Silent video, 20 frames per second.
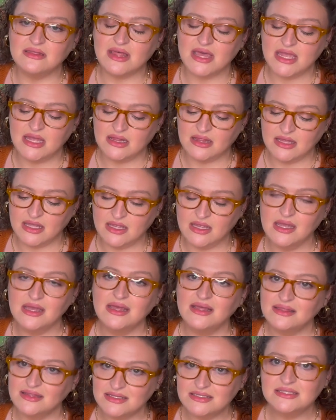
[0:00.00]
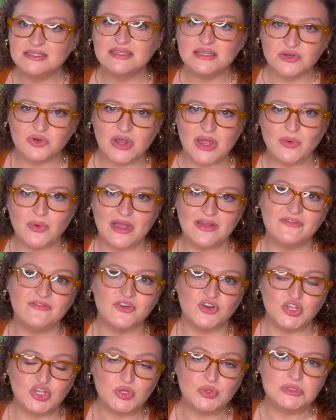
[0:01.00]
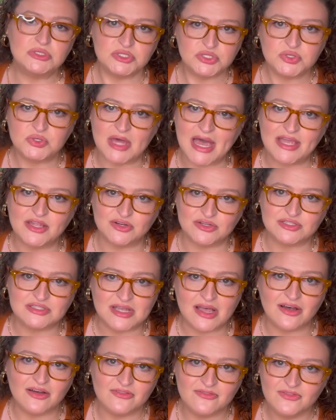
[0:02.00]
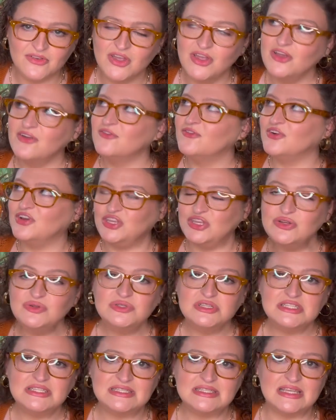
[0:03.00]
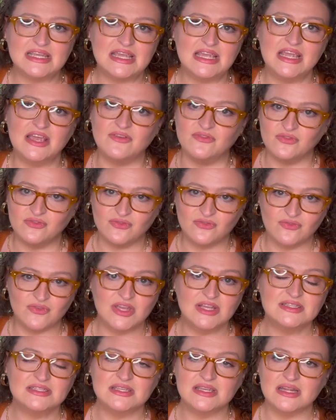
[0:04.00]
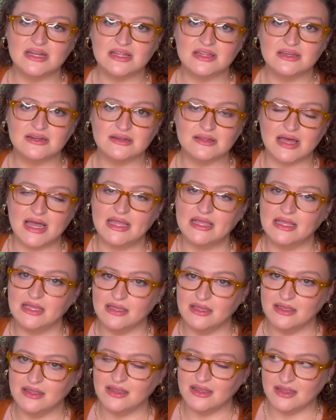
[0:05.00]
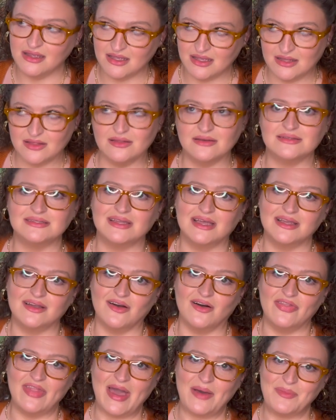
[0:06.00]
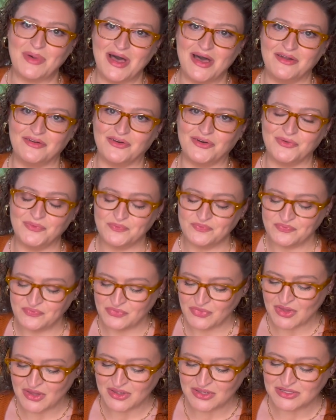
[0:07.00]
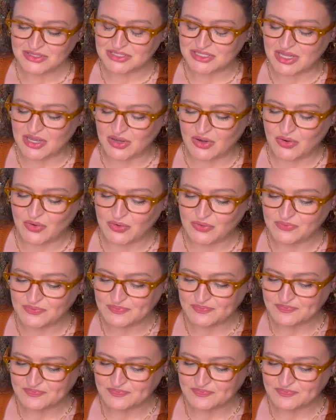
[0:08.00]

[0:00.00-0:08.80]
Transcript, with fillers: lately. This is a great way for you to do that yourself, for you to see if it's going to look like it looks like on that model. So